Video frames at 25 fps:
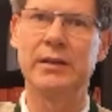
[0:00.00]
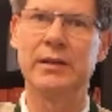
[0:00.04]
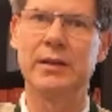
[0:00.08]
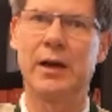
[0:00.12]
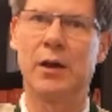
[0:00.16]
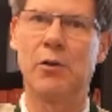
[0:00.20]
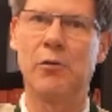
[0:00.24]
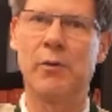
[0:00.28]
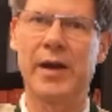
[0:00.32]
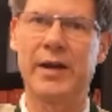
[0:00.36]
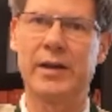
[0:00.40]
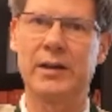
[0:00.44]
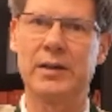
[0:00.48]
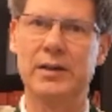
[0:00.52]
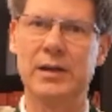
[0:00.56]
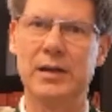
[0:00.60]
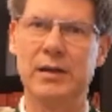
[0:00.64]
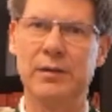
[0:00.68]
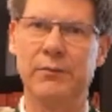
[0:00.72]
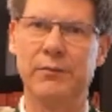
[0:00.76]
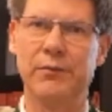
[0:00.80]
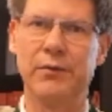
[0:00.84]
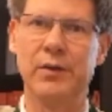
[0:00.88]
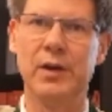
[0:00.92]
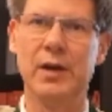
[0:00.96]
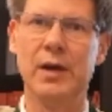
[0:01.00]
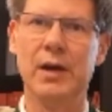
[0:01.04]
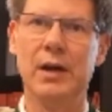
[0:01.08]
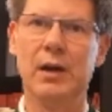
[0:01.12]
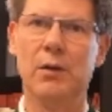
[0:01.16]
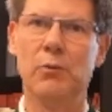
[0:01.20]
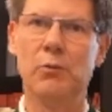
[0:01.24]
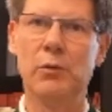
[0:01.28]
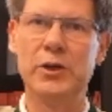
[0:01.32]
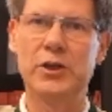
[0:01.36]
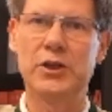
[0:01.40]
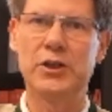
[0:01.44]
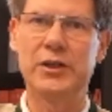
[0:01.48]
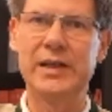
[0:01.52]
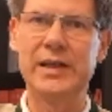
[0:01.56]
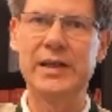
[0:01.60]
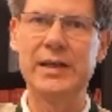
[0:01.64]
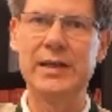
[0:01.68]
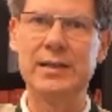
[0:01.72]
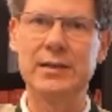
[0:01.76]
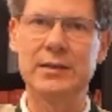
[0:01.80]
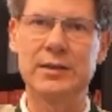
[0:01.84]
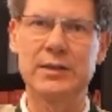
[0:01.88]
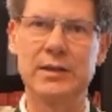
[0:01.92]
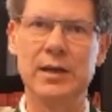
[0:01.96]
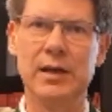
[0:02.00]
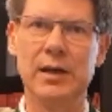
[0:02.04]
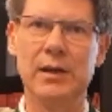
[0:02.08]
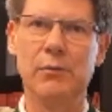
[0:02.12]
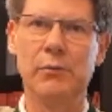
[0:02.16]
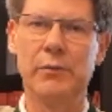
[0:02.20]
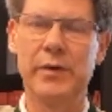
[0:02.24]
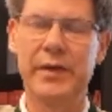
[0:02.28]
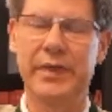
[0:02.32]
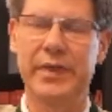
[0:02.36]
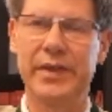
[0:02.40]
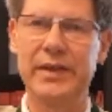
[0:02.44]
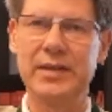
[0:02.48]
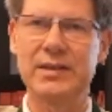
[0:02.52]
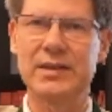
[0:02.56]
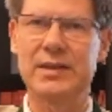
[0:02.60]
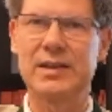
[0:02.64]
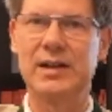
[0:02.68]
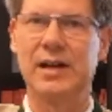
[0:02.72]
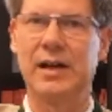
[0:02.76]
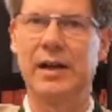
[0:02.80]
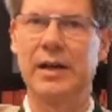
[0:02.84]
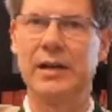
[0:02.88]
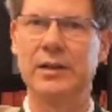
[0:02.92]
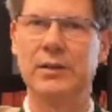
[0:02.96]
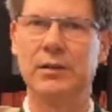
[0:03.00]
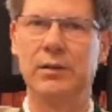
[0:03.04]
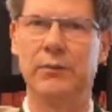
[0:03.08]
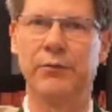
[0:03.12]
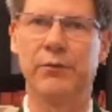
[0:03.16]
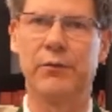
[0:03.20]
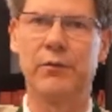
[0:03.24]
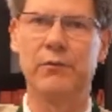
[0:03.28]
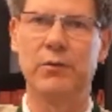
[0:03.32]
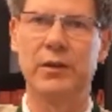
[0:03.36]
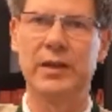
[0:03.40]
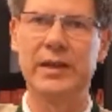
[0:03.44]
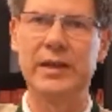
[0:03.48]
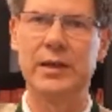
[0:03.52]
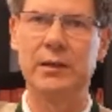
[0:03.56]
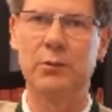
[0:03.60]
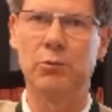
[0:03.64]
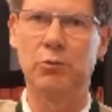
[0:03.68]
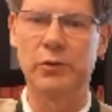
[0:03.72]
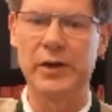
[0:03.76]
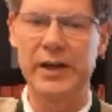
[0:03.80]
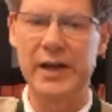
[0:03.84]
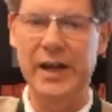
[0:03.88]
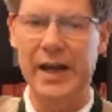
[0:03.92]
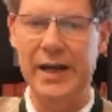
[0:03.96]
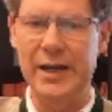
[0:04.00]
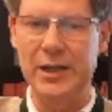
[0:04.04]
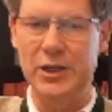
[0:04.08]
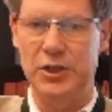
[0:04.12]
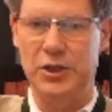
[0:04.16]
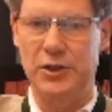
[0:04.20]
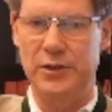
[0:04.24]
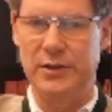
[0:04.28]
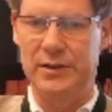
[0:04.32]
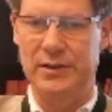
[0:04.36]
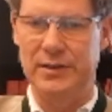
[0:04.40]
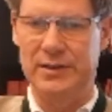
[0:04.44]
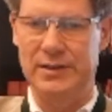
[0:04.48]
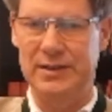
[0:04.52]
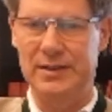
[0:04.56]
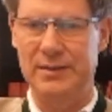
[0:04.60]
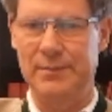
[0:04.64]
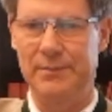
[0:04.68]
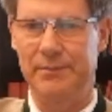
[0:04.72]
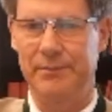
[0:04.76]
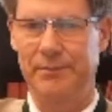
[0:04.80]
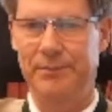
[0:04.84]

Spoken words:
directive which deals with this kind of legal relations.